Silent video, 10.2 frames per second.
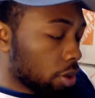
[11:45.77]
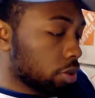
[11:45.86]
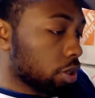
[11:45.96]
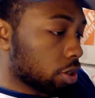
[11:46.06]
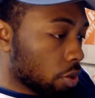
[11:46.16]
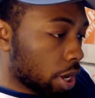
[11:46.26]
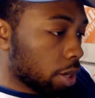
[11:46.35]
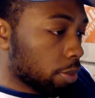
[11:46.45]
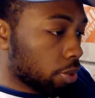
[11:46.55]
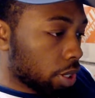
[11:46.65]
just go ahead
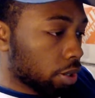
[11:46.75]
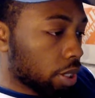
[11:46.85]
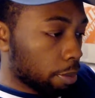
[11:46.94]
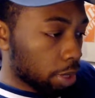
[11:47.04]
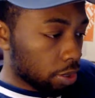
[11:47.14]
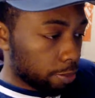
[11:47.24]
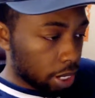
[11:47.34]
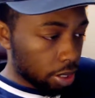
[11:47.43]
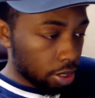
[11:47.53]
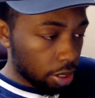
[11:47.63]
and point out that missed
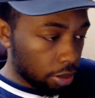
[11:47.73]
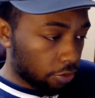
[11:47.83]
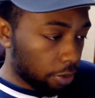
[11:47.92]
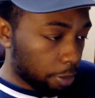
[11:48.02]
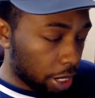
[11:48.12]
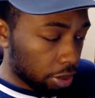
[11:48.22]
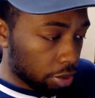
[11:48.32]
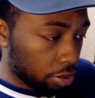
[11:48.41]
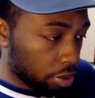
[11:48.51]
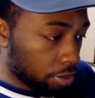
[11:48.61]
PAT from Mike
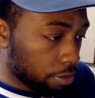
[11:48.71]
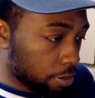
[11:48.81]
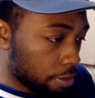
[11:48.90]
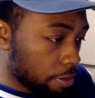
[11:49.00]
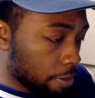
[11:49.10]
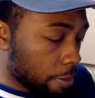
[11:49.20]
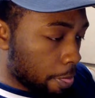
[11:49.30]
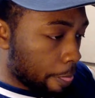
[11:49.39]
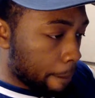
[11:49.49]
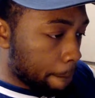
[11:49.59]
Nugent.
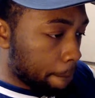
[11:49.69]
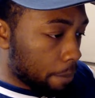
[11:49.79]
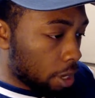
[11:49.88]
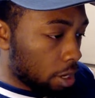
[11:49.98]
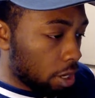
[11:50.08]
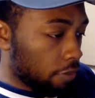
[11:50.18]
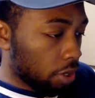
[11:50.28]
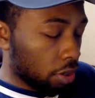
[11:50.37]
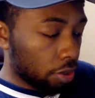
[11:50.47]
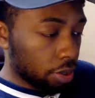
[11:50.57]
Even
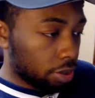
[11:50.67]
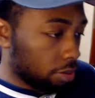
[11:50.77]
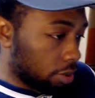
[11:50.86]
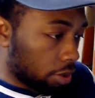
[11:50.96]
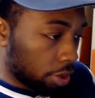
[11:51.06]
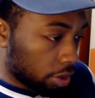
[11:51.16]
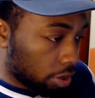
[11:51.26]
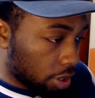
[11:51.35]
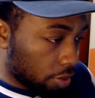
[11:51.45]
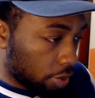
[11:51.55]
though it's, you know,
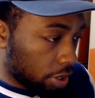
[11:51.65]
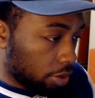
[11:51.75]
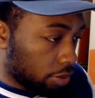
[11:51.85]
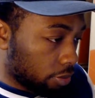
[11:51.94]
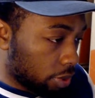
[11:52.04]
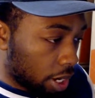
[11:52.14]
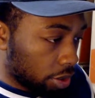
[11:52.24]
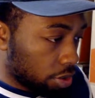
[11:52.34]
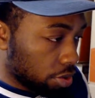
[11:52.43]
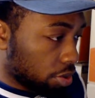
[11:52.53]
nothing that we're
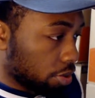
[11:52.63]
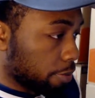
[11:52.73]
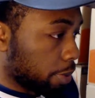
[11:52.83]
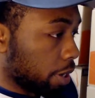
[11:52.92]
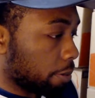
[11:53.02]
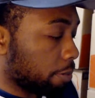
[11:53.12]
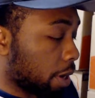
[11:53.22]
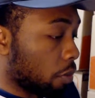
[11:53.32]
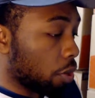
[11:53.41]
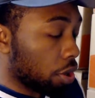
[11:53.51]
not used to, but
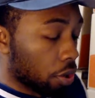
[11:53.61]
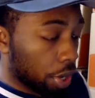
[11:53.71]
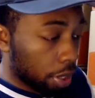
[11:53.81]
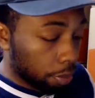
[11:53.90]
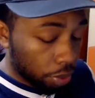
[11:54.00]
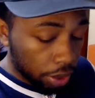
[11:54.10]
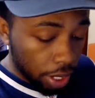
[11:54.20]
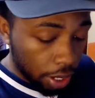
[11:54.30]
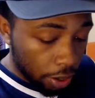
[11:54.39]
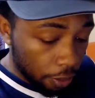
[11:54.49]
I will go ahead and point
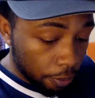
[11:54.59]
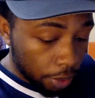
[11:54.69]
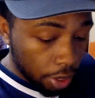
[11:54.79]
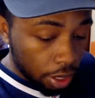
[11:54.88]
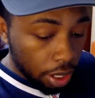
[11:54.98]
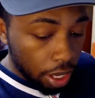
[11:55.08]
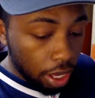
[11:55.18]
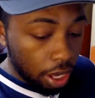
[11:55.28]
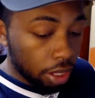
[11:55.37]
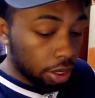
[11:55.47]
that out.
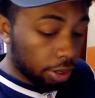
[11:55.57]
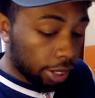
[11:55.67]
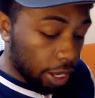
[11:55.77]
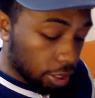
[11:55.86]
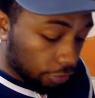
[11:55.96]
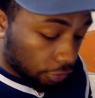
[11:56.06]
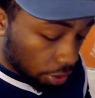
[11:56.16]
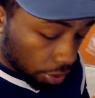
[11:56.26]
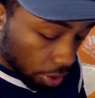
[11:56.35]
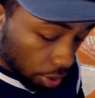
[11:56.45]
And the last
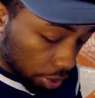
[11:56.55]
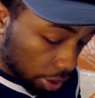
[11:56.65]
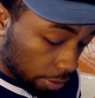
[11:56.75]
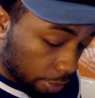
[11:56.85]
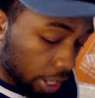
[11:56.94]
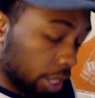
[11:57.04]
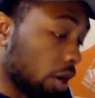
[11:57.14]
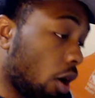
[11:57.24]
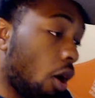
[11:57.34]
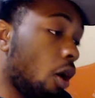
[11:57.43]
field goal that he made, he
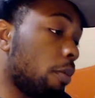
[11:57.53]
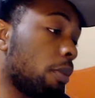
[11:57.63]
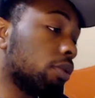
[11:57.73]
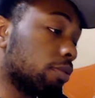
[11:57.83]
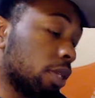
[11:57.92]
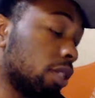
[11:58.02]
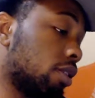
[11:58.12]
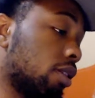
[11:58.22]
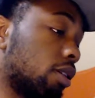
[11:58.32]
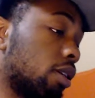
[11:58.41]
almost missed
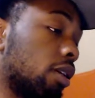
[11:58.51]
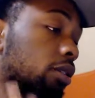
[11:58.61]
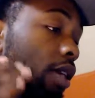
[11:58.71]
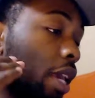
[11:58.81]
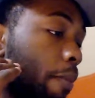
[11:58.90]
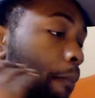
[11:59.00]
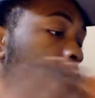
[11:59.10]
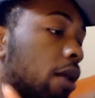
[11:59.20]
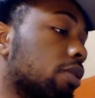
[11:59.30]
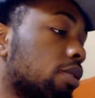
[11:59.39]
it, because it
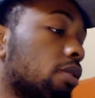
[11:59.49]
bounces